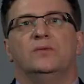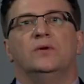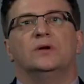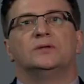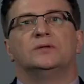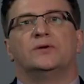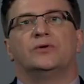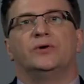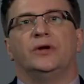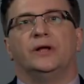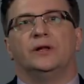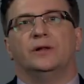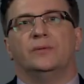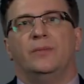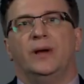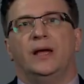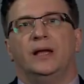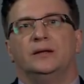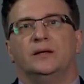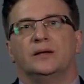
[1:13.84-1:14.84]
was a real
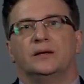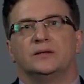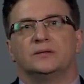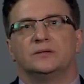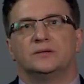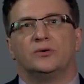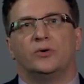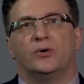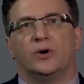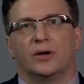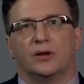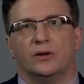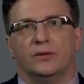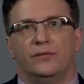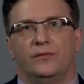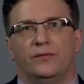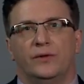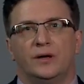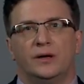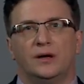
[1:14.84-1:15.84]
man, a historical
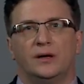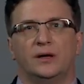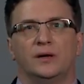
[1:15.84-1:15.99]
figure.